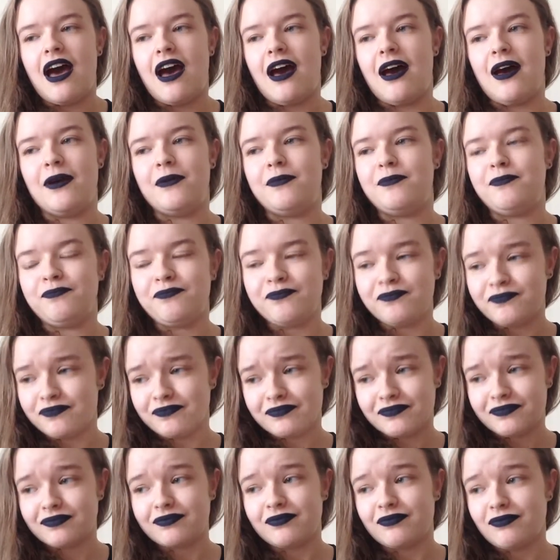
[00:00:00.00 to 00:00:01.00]

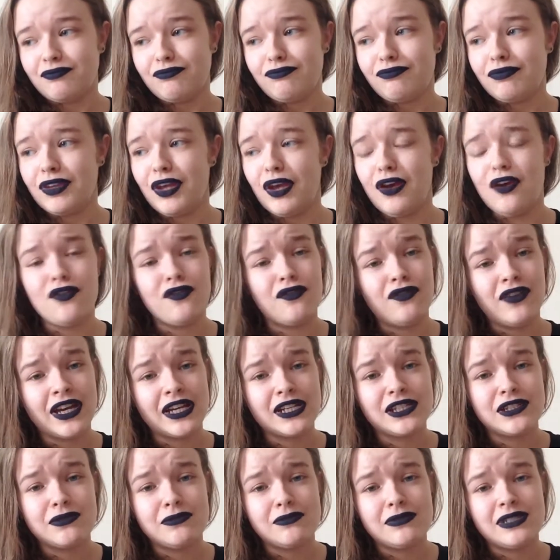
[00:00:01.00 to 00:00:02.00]
her
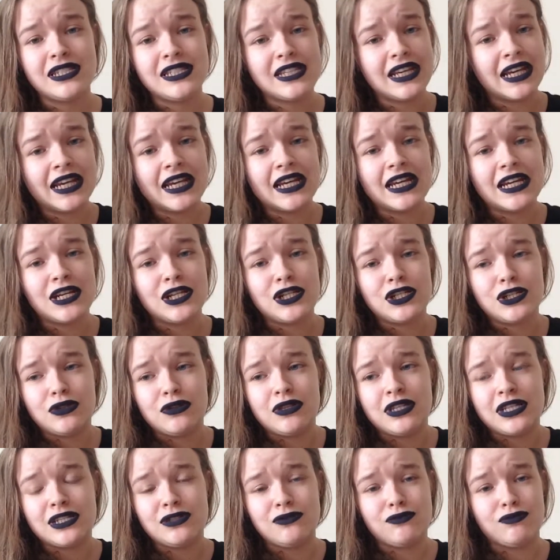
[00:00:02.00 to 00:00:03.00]
victims sink
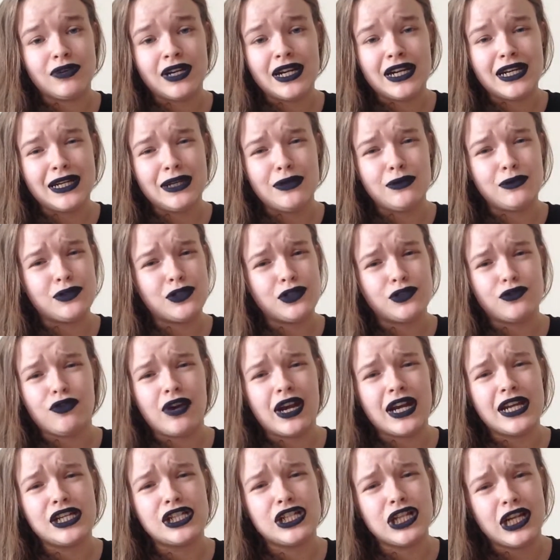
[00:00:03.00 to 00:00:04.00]
into this really
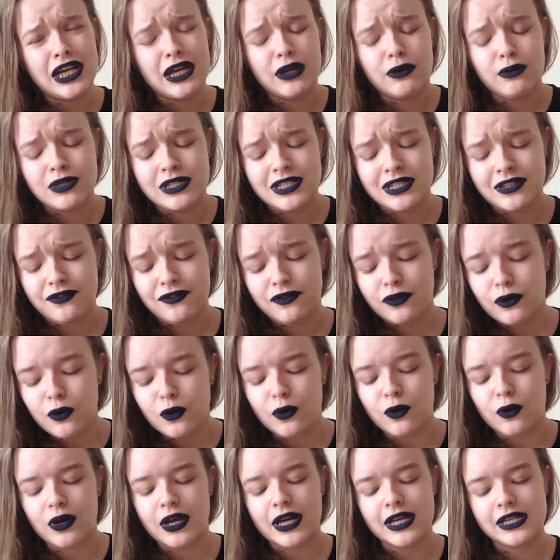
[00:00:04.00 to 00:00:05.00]
strange liquidy
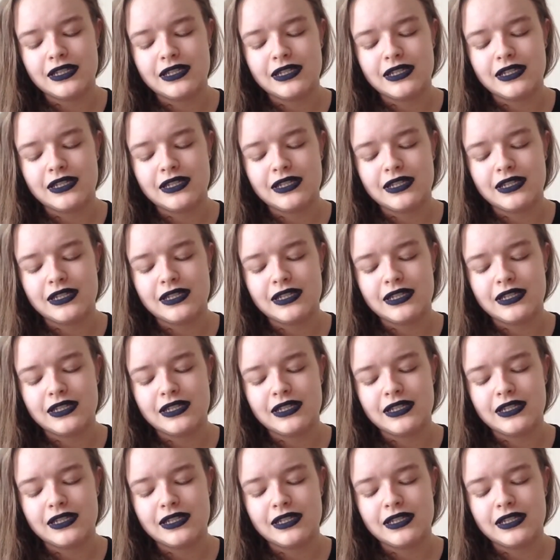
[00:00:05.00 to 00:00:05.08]
floor.